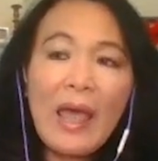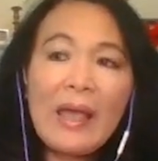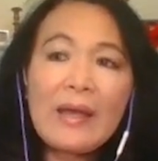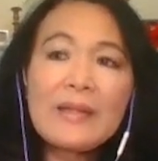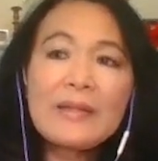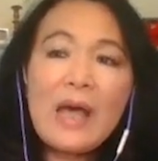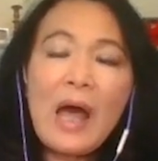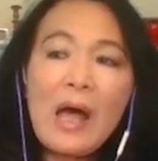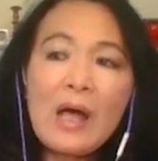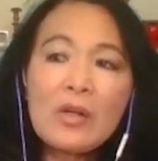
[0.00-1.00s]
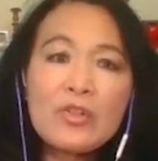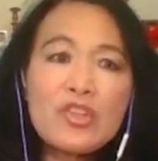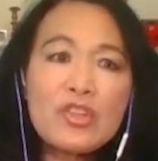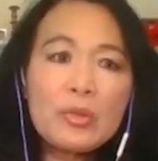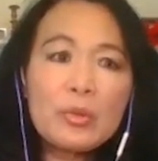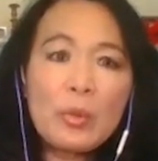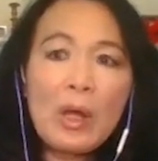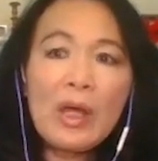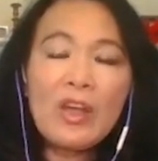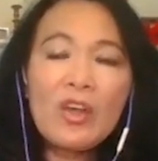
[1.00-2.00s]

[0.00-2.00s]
and how to